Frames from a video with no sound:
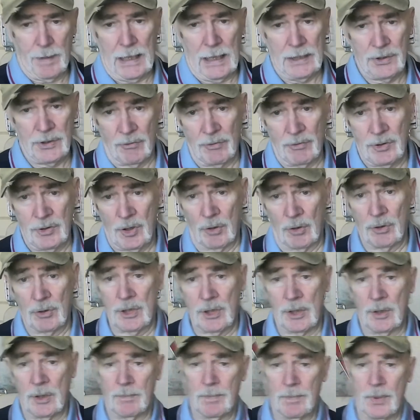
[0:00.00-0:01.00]
as a result
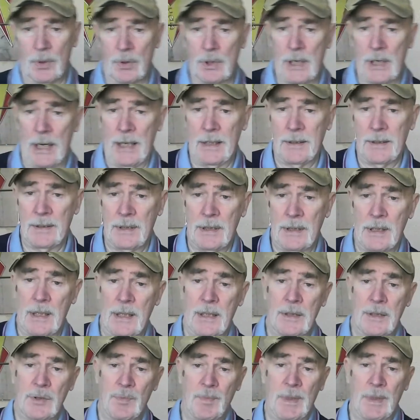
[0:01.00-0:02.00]
of the book, and
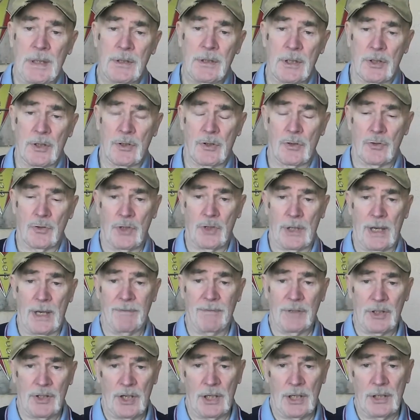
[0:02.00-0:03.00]
has been discussed
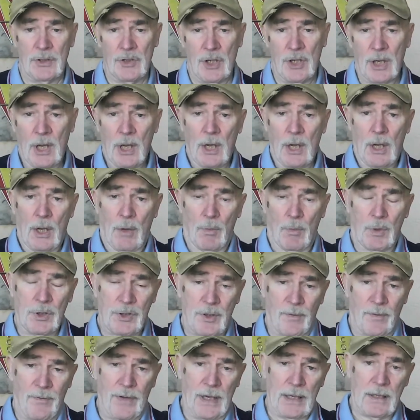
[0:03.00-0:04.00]
ever since, was
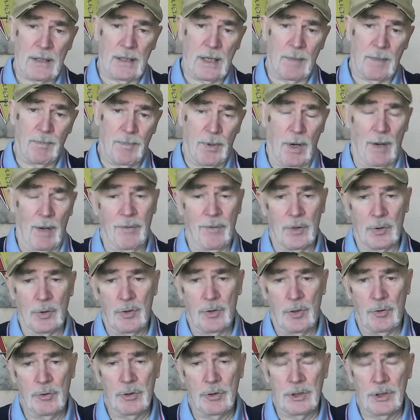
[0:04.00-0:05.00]
the fact that Bravo
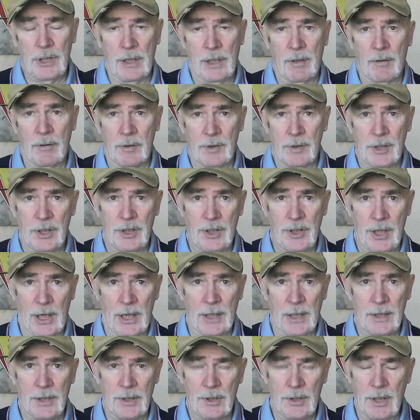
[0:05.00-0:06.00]
2-0
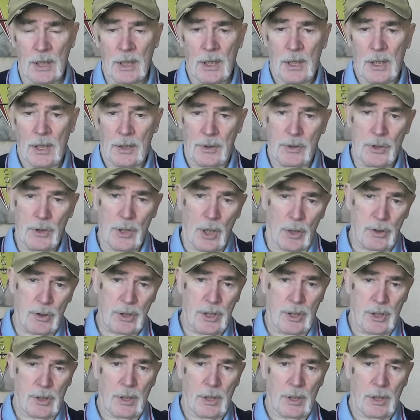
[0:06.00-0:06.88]
decided not